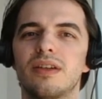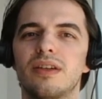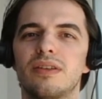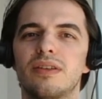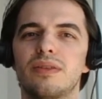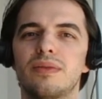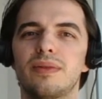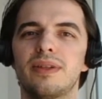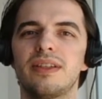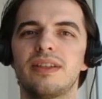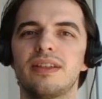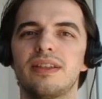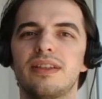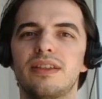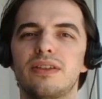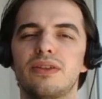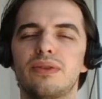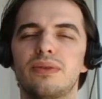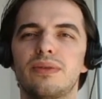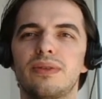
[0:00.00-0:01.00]
Right
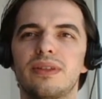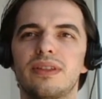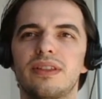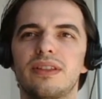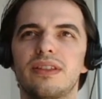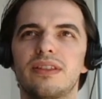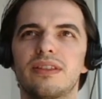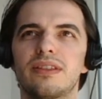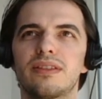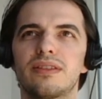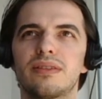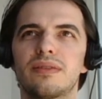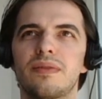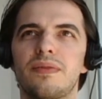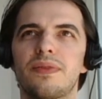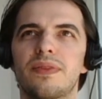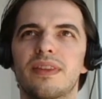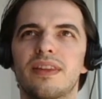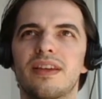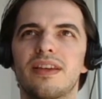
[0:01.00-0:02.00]
now,
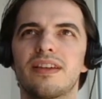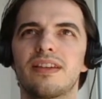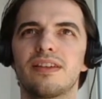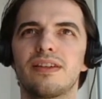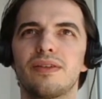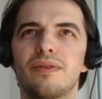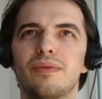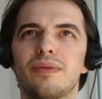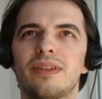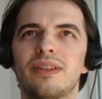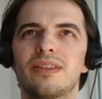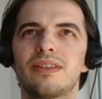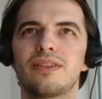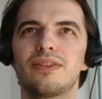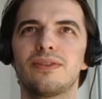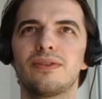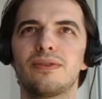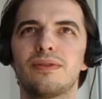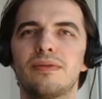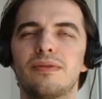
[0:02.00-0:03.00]
I wanted
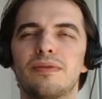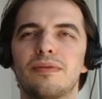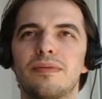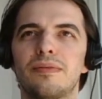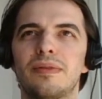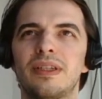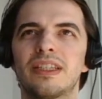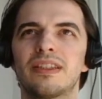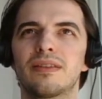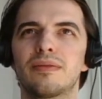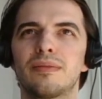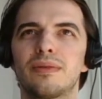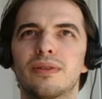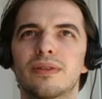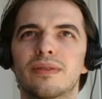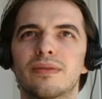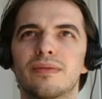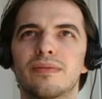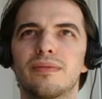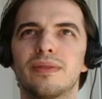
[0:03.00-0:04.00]
to make a
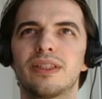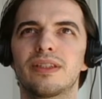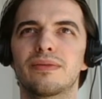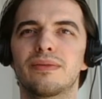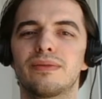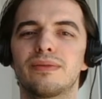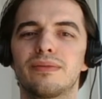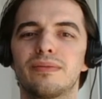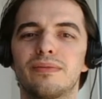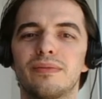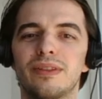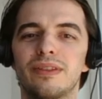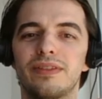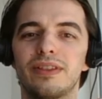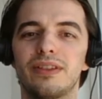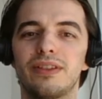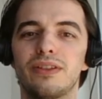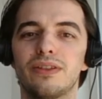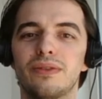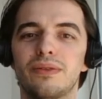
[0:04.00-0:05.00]

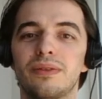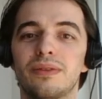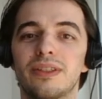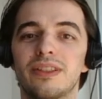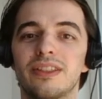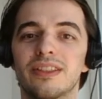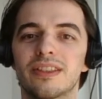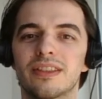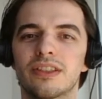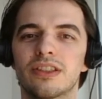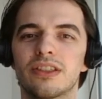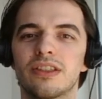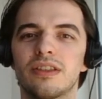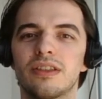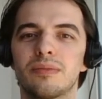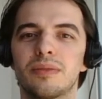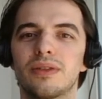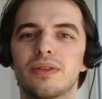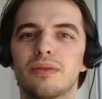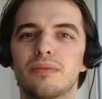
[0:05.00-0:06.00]
video, a discussion
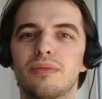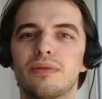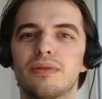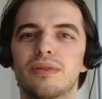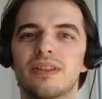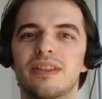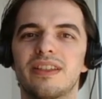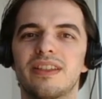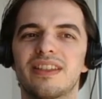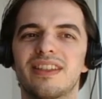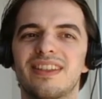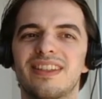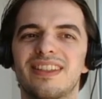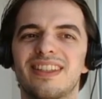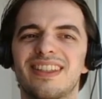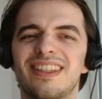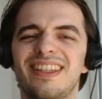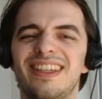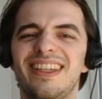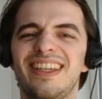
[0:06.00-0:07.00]
about a book that,
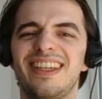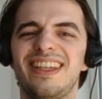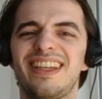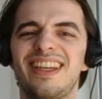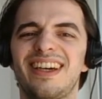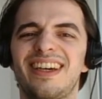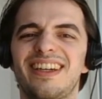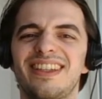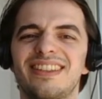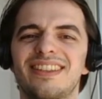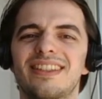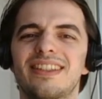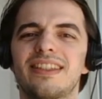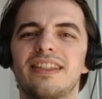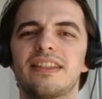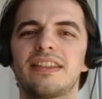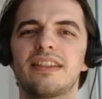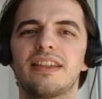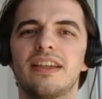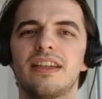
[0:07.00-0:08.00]
in
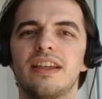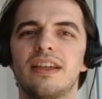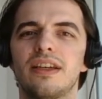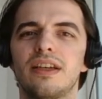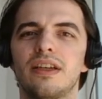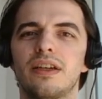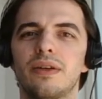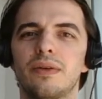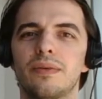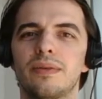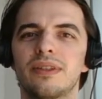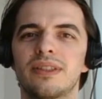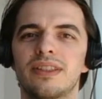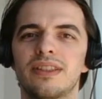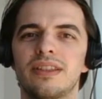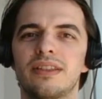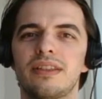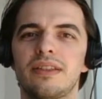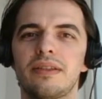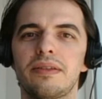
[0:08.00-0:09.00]
hindsight, was
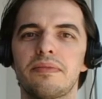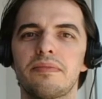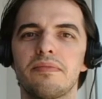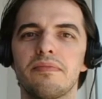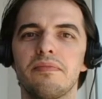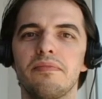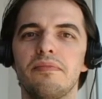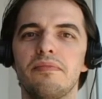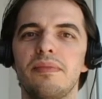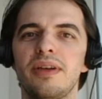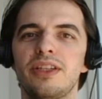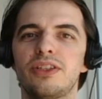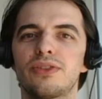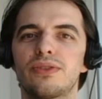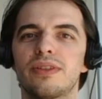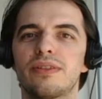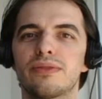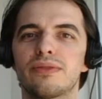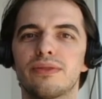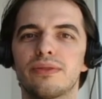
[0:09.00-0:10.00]
a major
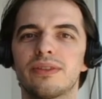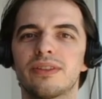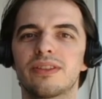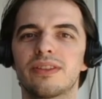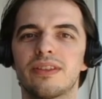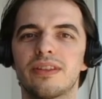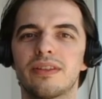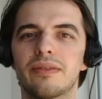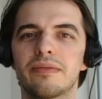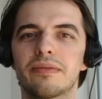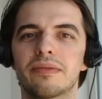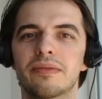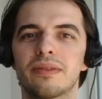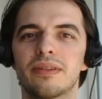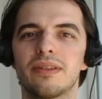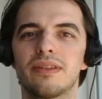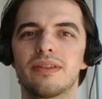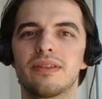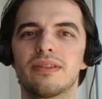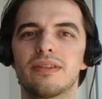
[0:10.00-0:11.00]
influence uh,
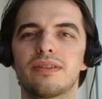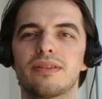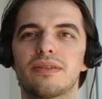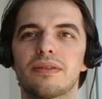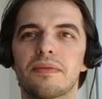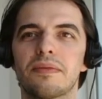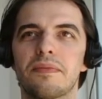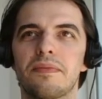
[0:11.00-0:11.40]
uh,